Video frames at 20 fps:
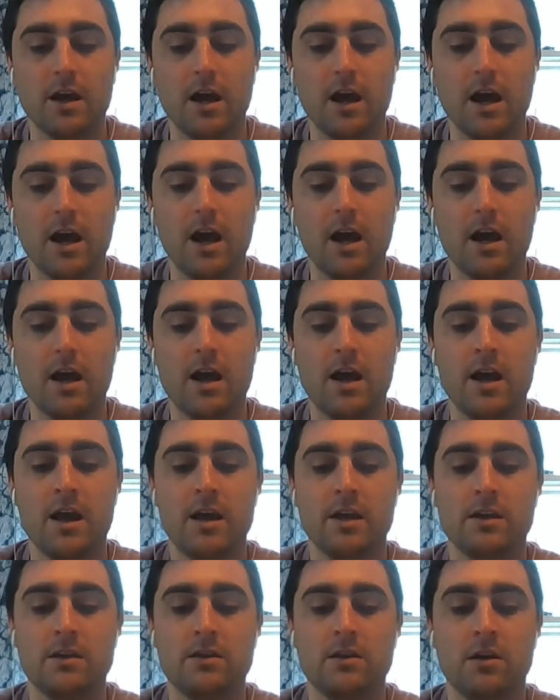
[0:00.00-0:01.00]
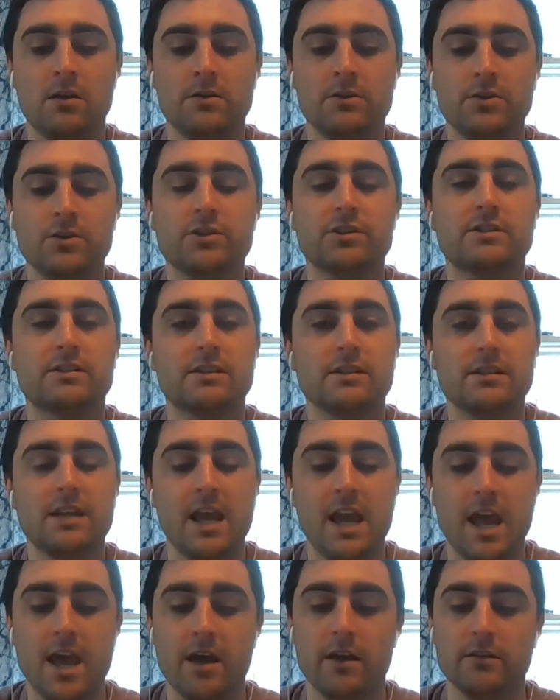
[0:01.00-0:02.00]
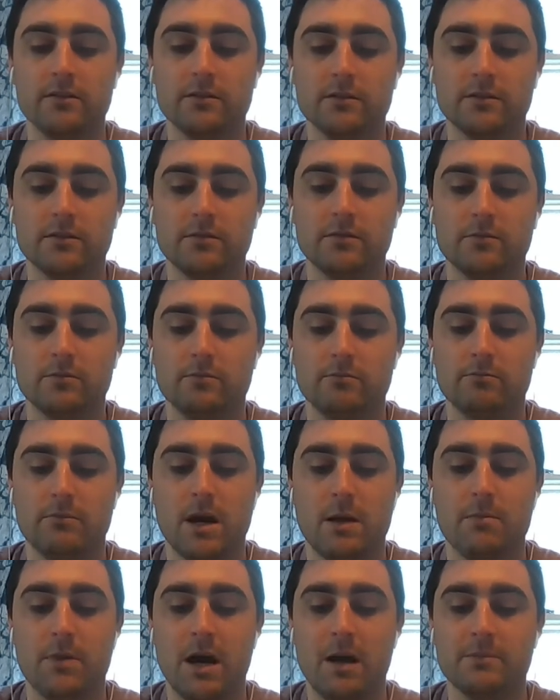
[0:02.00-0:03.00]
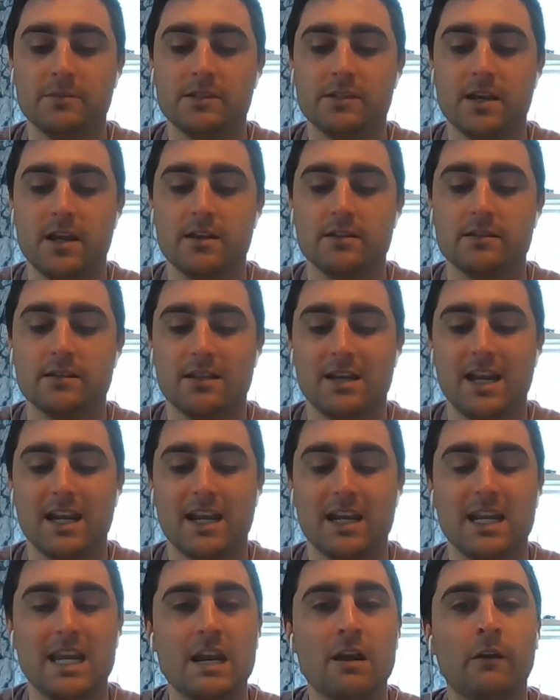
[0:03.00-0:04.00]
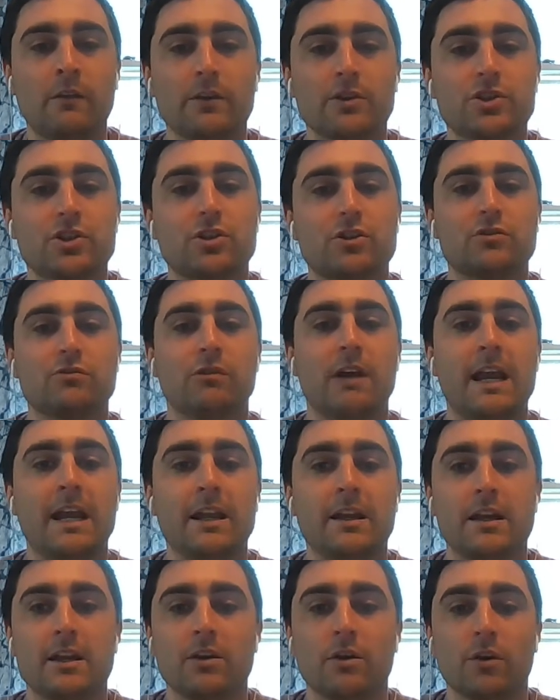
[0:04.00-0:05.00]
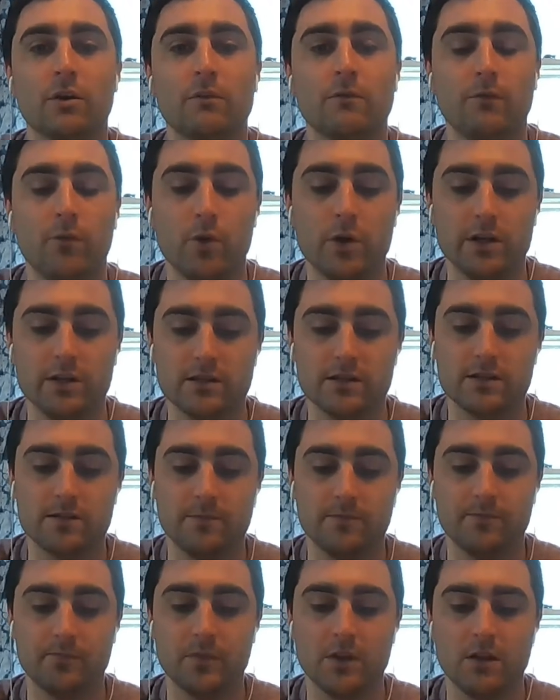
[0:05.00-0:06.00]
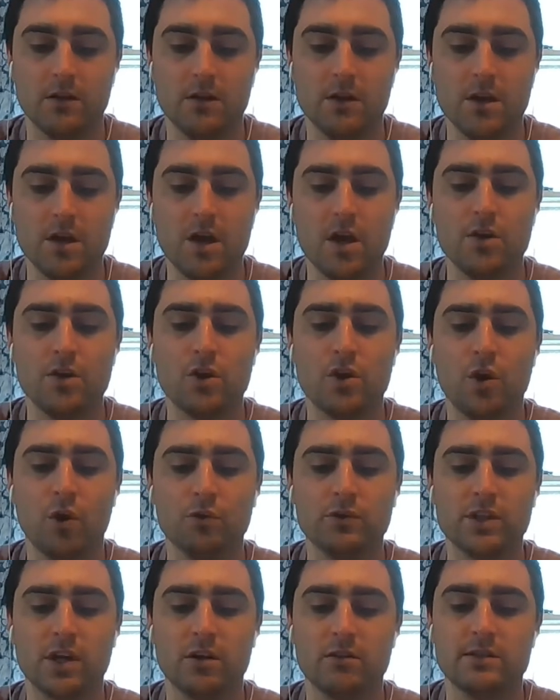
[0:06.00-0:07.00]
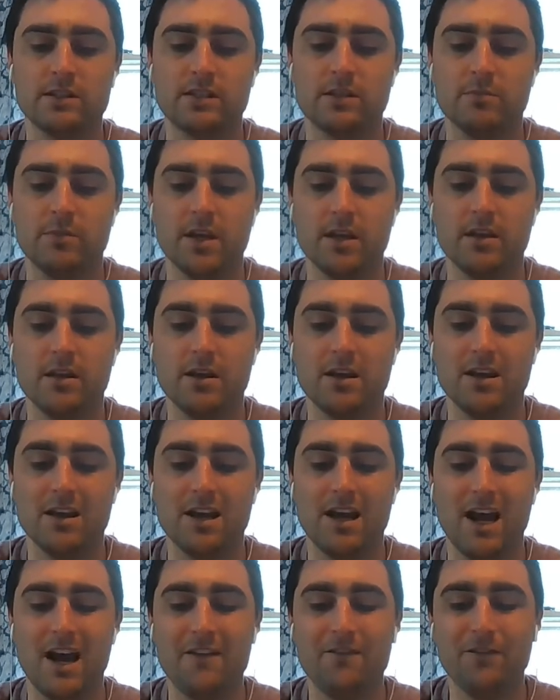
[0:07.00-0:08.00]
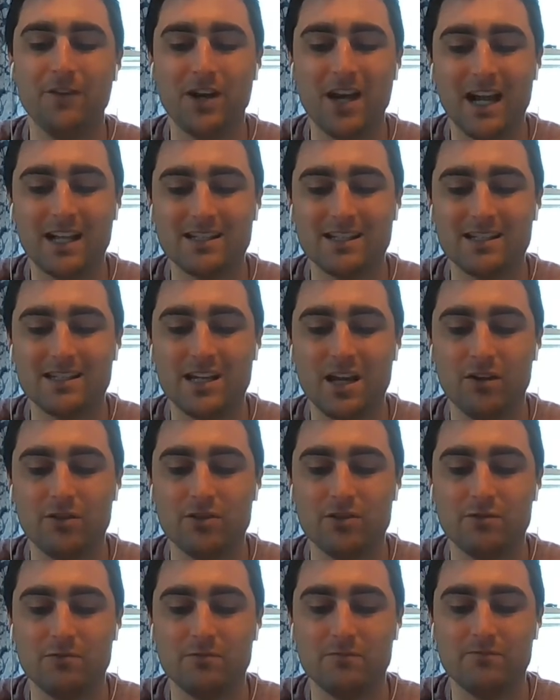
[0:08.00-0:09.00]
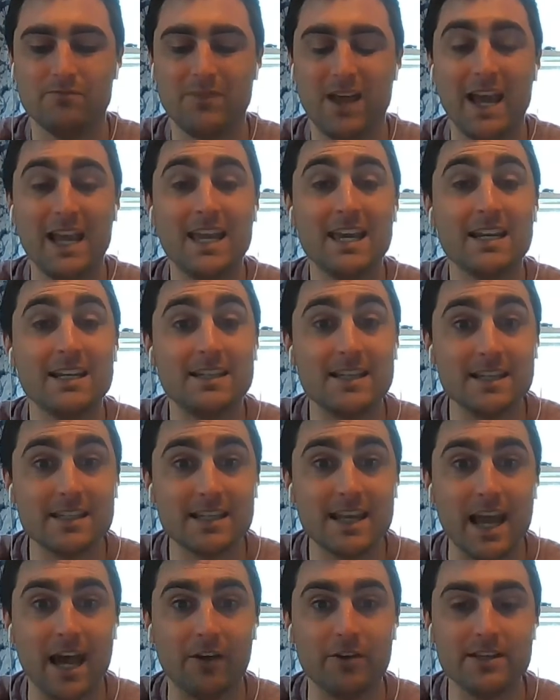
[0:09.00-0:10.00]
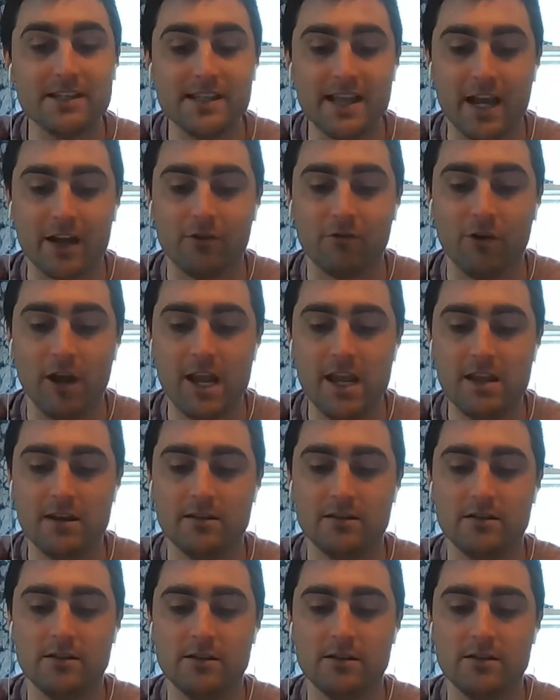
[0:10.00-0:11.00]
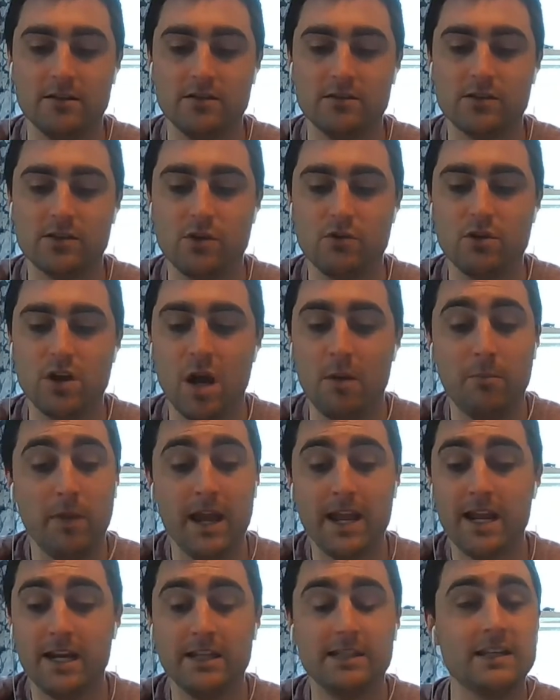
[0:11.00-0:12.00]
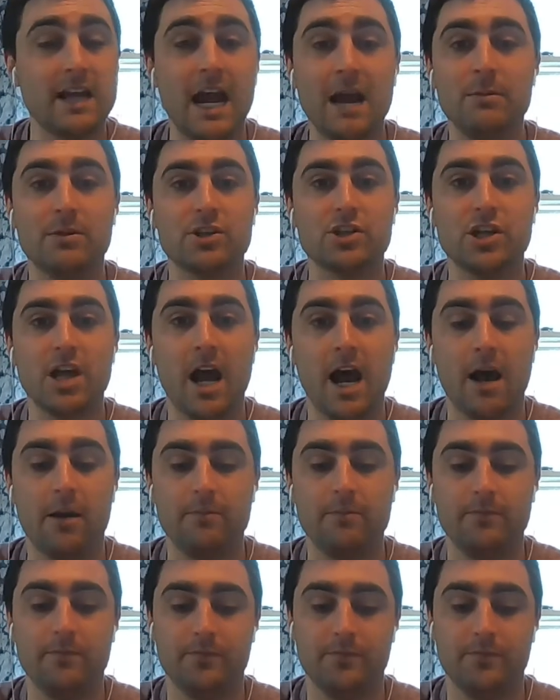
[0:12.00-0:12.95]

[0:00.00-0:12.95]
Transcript: "I understand," my mom says, and I can hear the strain in her voice. Nicole turns to me. "I forgot to tell you. I get a discount. Isn't that great? So come by any time and shop."